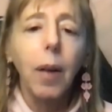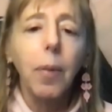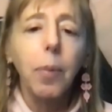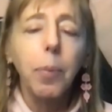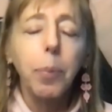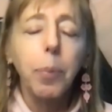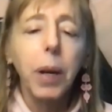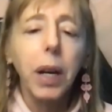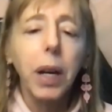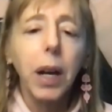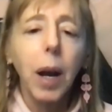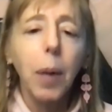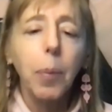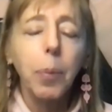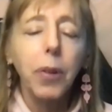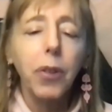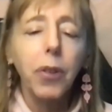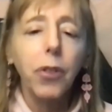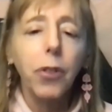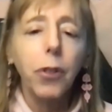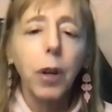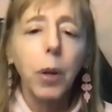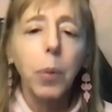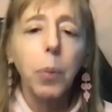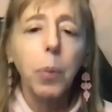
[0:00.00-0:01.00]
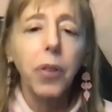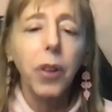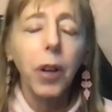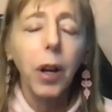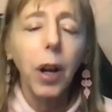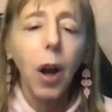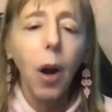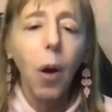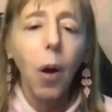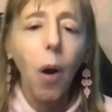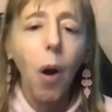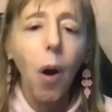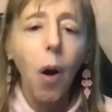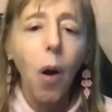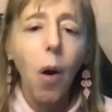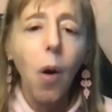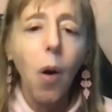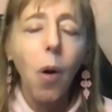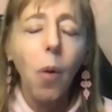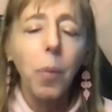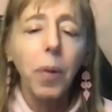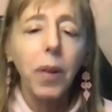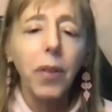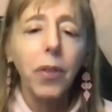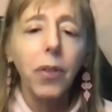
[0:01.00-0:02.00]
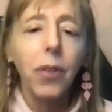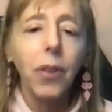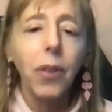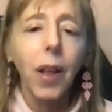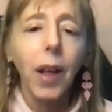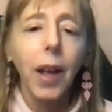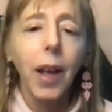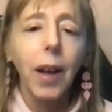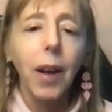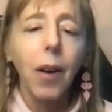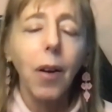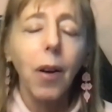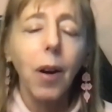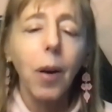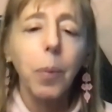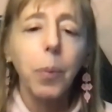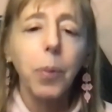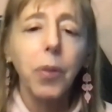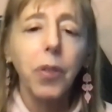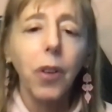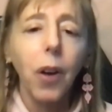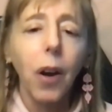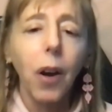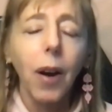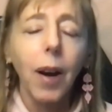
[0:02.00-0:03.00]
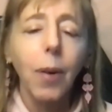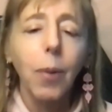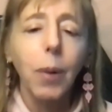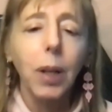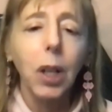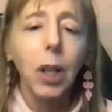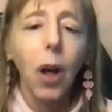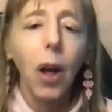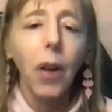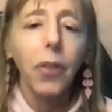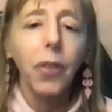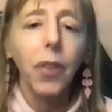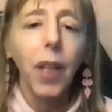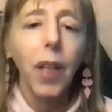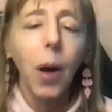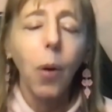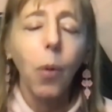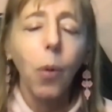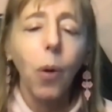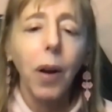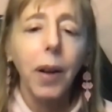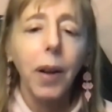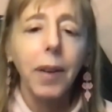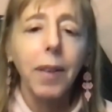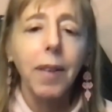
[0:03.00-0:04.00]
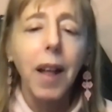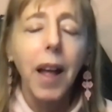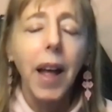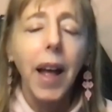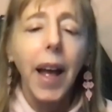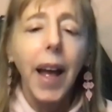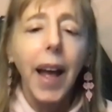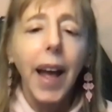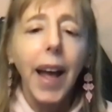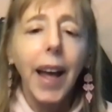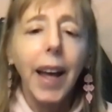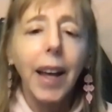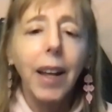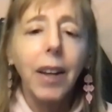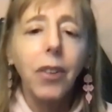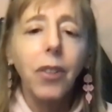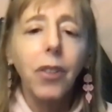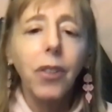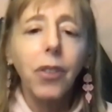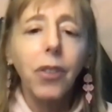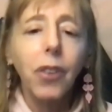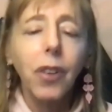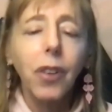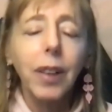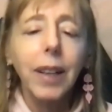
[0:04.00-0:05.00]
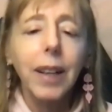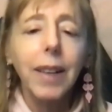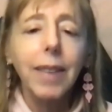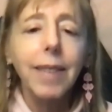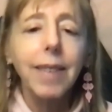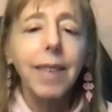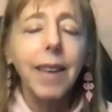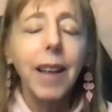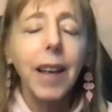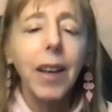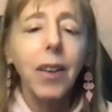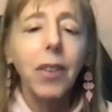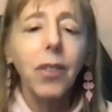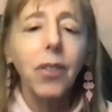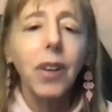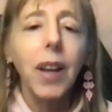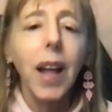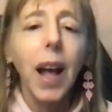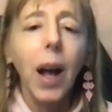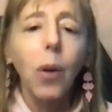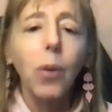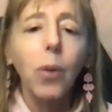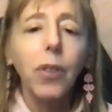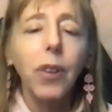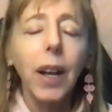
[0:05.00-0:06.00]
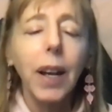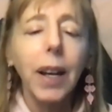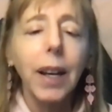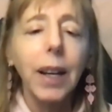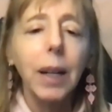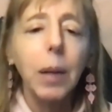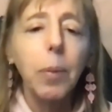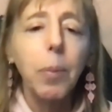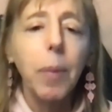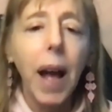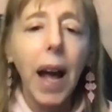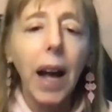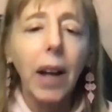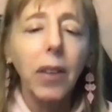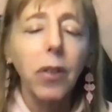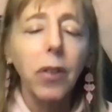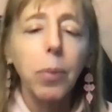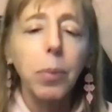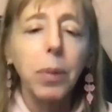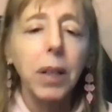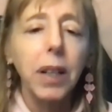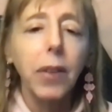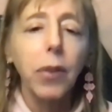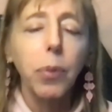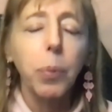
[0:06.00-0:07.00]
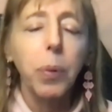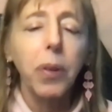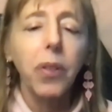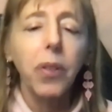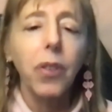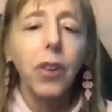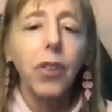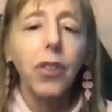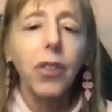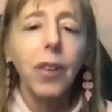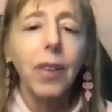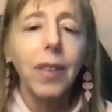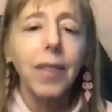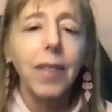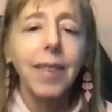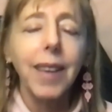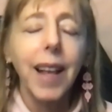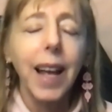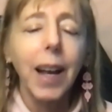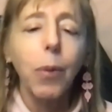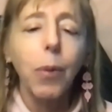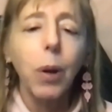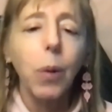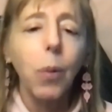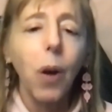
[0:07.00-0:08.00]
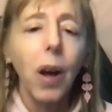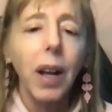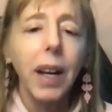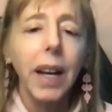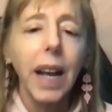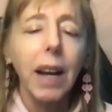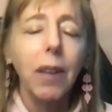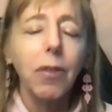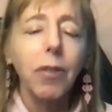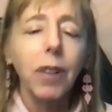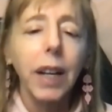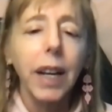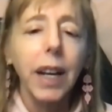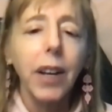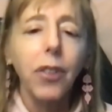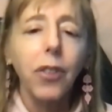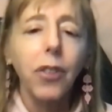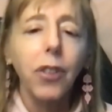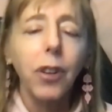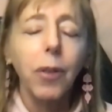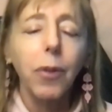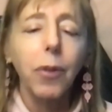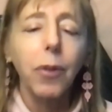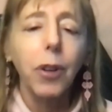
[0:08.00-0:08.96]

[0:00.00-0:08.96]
pick up his troops and go home and say, "Oh, sorry, we lost that one." And Zelensky has now taken a maximalist position, saying we want every inch of